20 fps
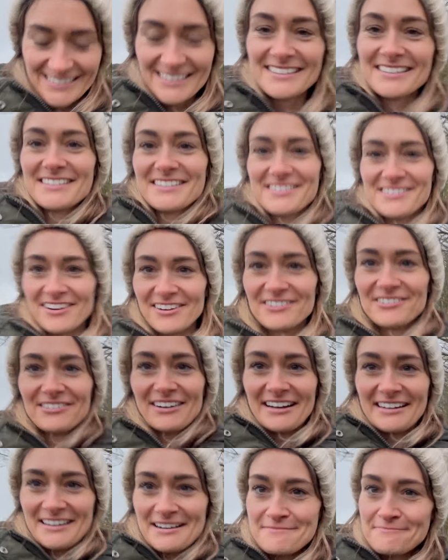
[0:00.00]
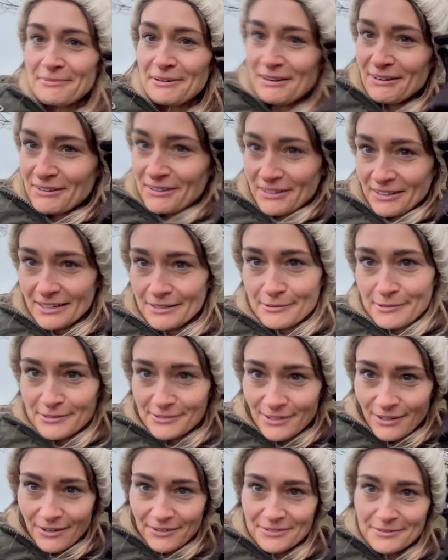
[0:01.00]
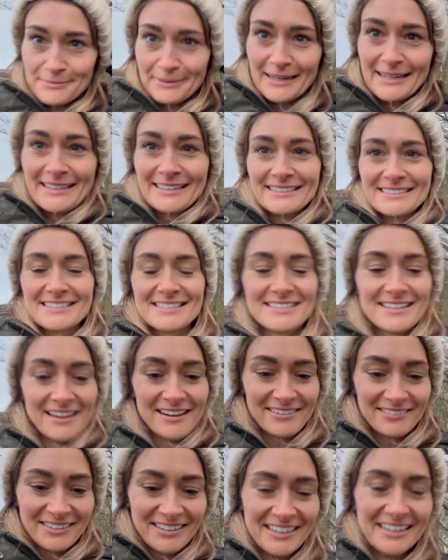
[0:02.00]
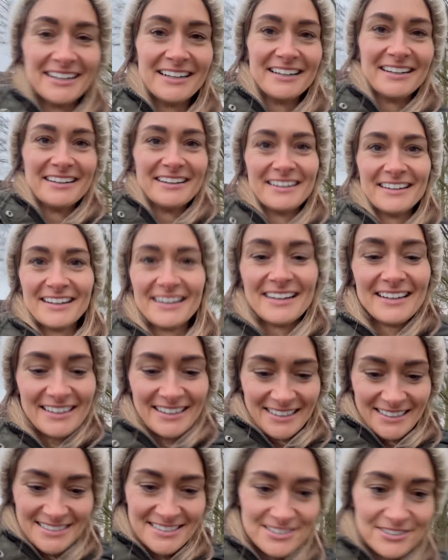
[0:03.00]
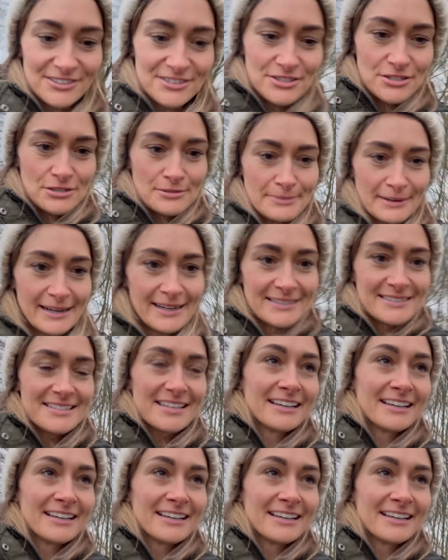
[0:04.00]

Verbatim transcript: started raining, but luckily we're not on the bikes, so it's not too bad.